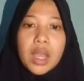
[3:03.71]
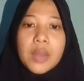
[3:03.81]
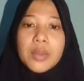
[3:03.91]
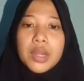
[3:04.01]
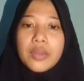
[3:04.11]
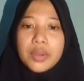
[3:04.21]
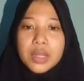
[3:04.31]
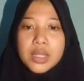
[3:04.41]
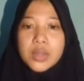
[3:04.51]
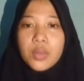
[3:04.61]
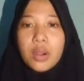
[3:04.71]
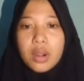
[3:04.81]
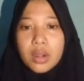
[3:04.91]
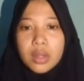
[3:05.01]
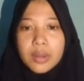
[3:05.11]
A modifier is a
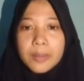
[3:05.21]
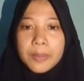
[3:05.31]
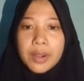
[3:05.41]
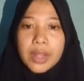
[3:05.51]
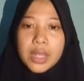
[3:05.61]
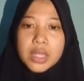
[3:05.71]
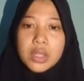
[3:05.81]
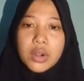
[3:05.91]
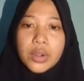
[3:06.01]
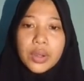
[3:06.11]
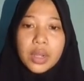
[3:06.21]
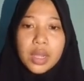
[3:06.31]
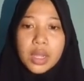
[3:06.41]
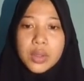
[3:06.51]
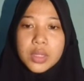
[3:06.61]
word, a phrase, or
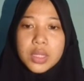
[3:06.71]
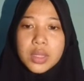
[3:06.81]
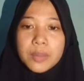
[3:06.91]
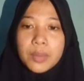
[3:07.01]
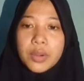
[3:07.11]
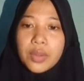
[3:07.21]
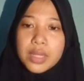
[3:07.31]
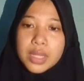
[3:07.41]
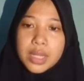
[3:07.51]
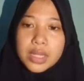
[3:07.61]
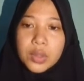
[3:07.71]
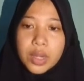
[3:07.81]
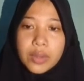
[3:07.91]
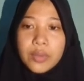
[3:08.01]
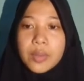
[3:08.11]
clause that provides extra
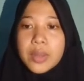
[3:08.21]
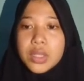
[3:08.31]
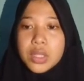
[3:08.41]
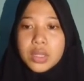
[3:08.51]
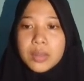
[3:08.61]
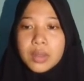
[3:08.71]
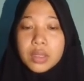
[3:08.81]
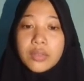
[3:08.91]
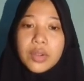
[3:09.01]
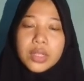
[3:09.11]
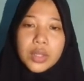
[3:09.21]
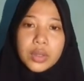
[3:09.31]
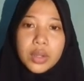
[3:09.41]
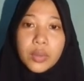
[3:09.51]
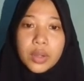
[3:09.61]
information about a
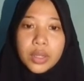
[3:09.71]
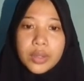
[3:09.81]
particular word.